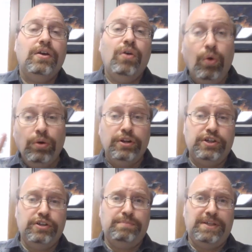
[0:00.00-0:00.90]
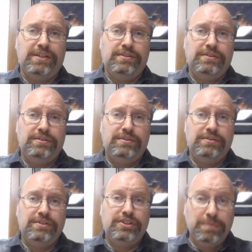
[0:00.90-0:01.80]
or it could mean
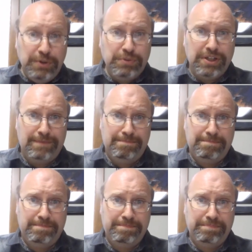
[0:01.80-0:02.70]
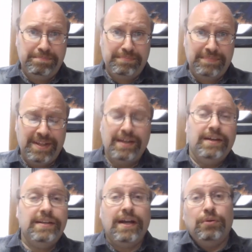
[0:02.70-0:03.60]
communion.
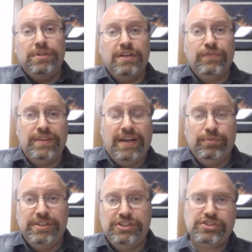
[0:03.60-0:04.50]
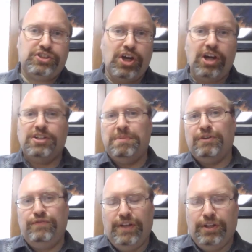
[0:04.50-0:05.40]
Now, given that we just talked
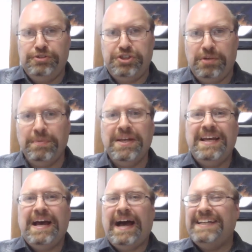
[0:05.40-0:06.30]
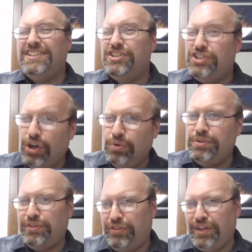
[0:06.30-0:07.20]
about fellowship, I
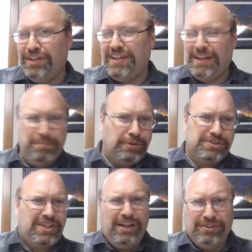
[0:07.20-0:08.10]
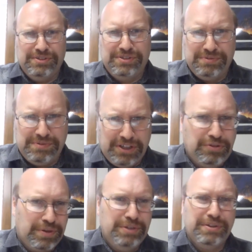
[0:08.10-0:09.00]
don't think, and most scholars
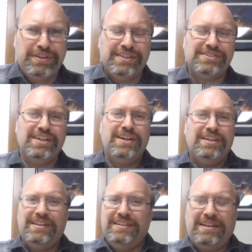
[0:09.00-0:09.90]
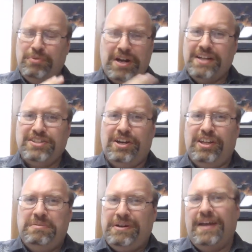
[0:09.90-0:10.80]
agree with this, that we're not
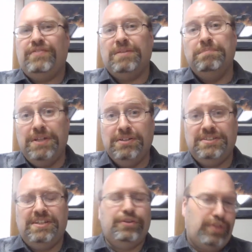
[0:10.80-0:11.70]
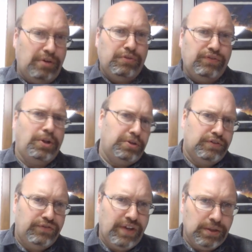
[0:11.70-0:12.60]
talking about having a meal together. That would fall
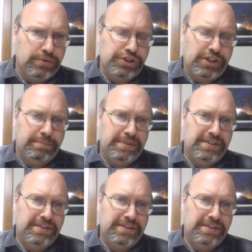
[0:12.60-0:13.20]
under fellowship.